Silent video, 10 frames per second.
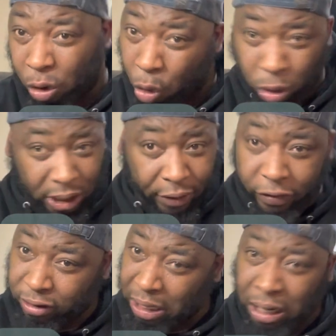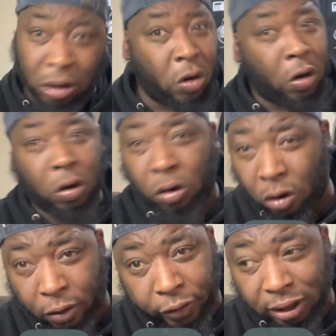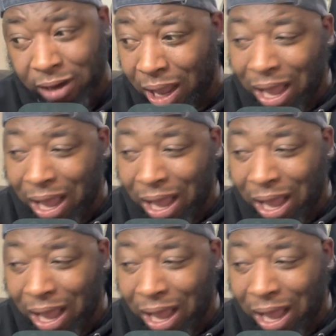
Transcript: on defense and on offense.